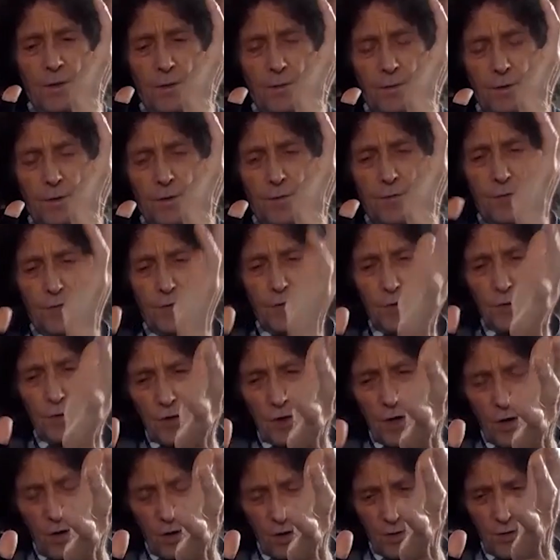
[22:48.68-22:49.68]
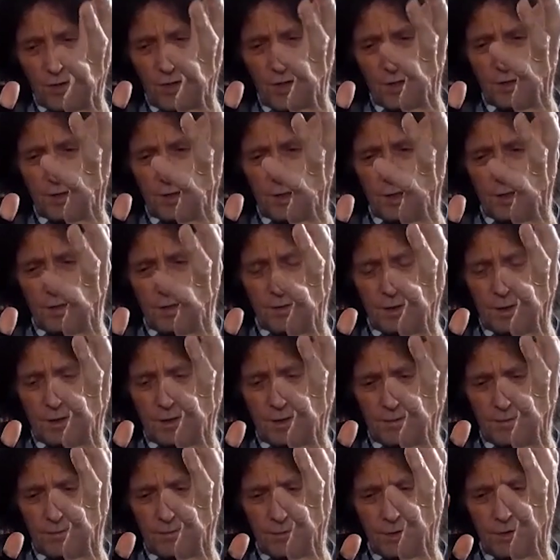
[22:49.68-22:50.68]
the, furor, the, the,
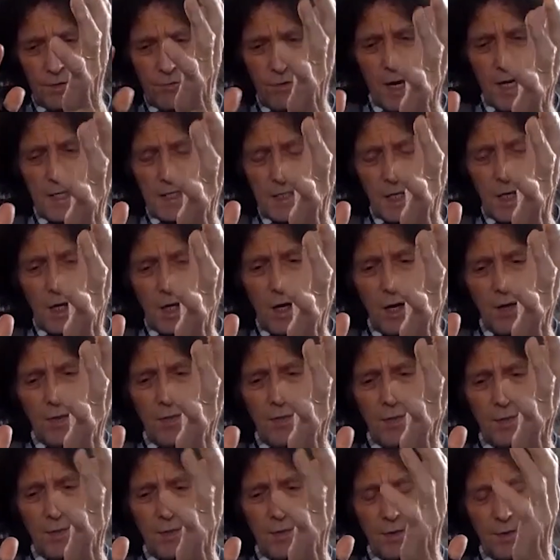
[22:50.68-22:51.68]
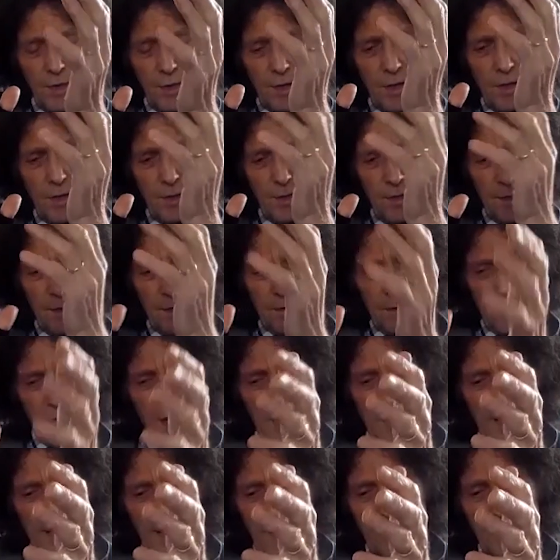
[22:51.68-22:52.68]
the, the writing on the
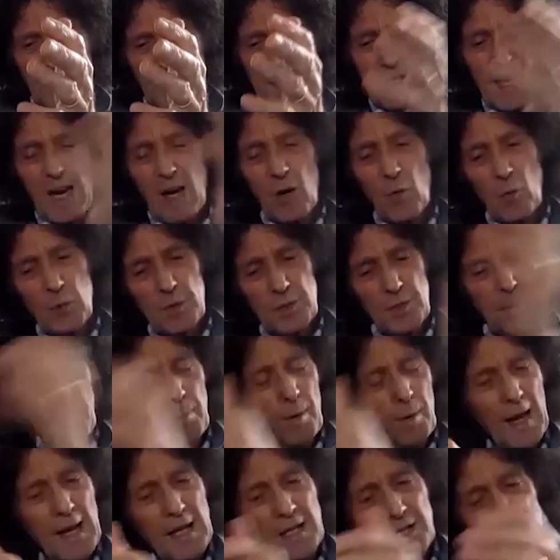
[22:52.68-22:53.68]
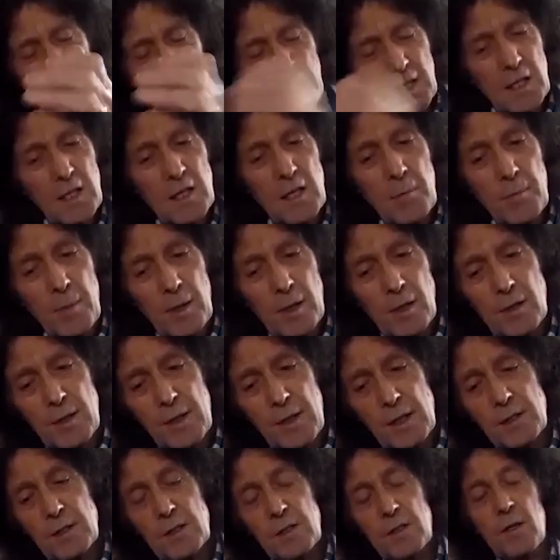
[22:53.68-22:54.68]
9 11 attack was the planes hitting the
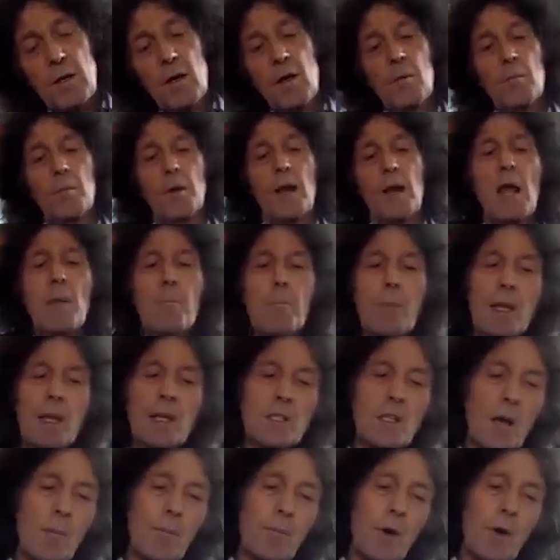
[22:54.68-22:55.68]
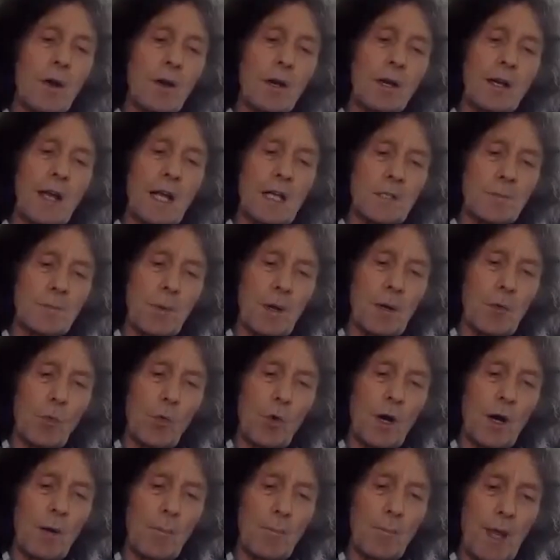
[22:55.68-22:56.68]
buildings. But I picked up on an aspect
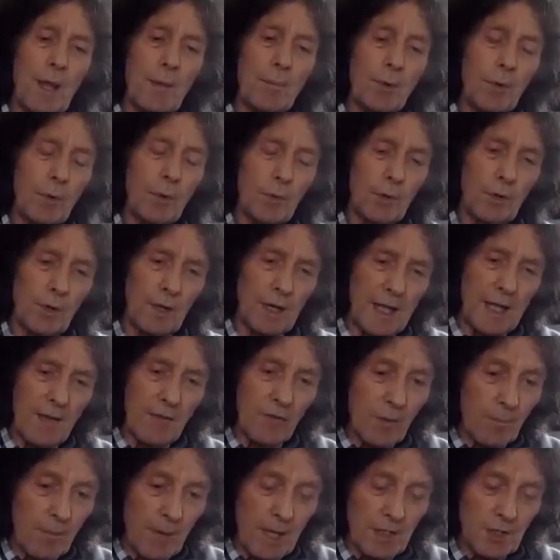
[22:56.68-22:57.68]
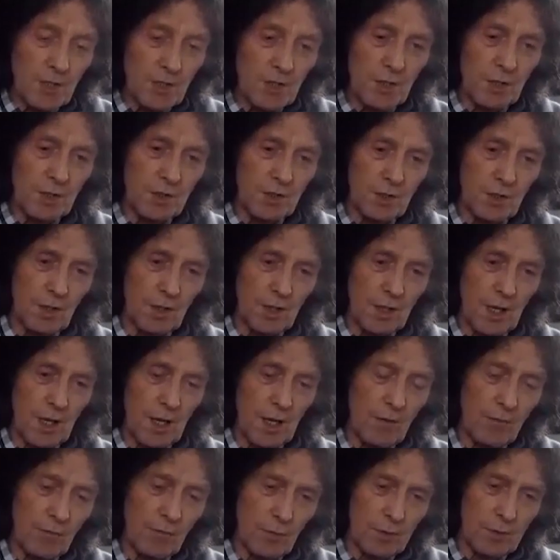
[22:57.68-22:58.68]
where people were leaving messages to their
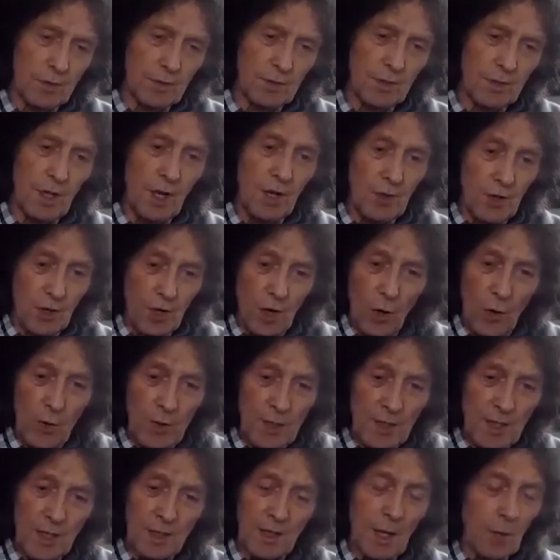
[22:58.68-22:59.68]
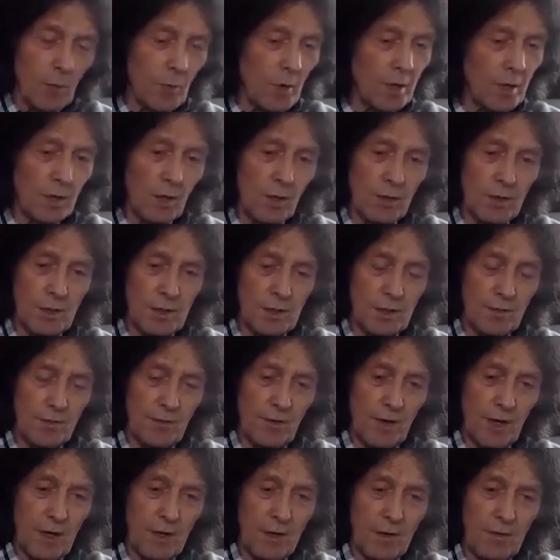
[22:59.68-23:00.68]
loved ones, knowing that they weren't going to
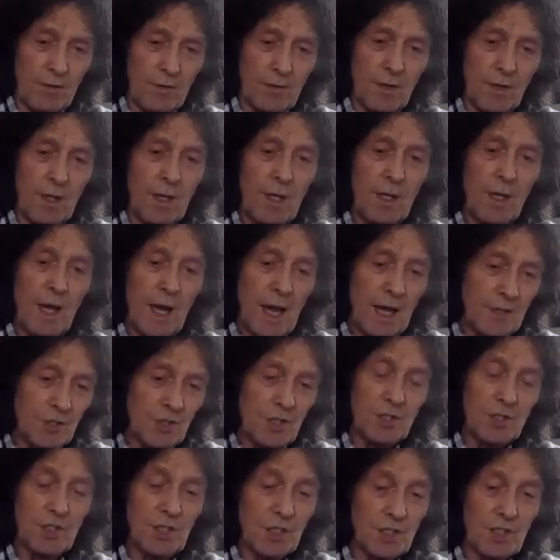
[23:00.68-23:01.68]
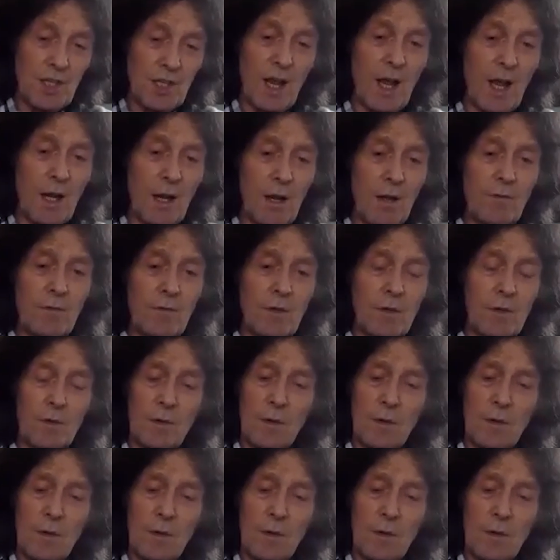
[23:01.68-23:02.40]
survive, and just to say, I love you.